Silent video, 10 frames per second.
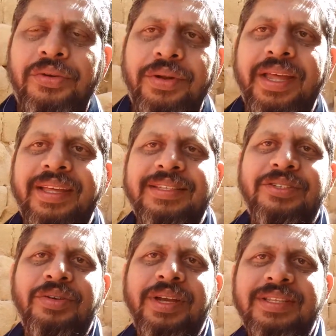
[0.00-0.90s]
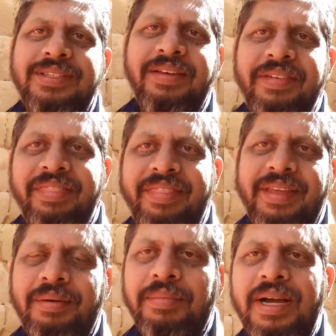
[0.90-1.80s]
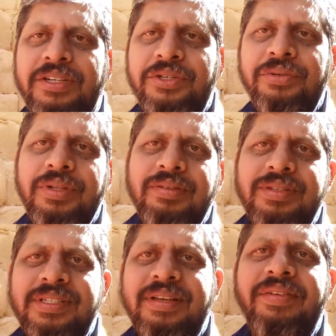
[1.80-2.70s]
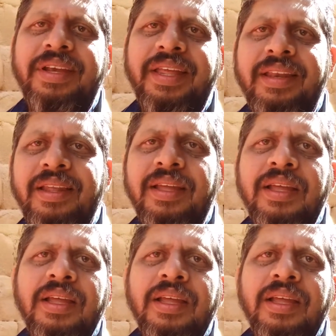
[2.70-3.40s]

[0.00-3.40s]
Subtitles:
Today is 27th March 2017.